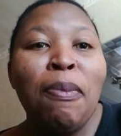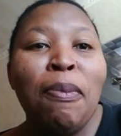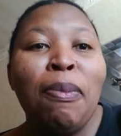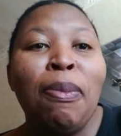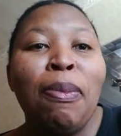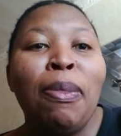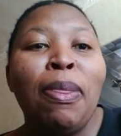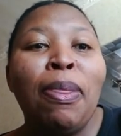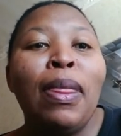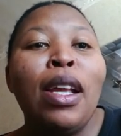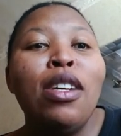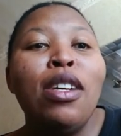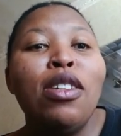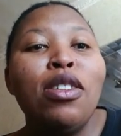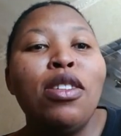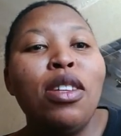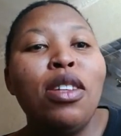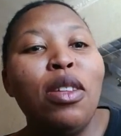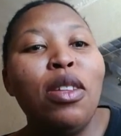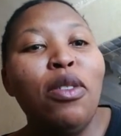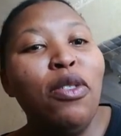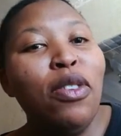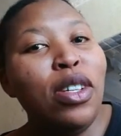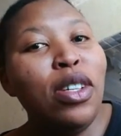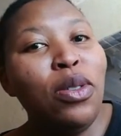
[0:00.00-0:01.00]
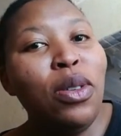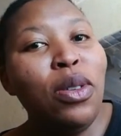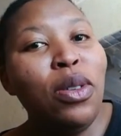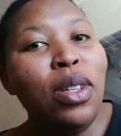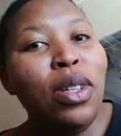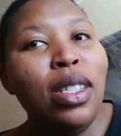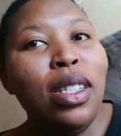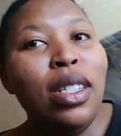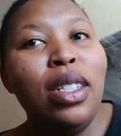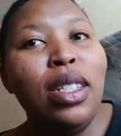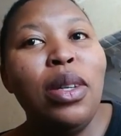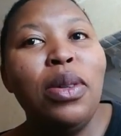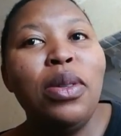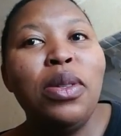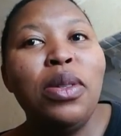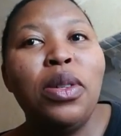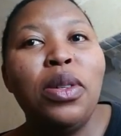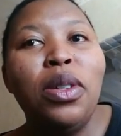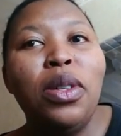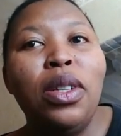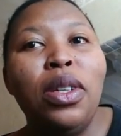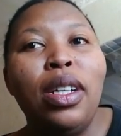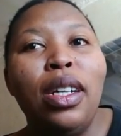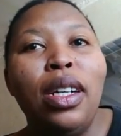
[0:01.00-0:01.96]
So the first strategy I was gonna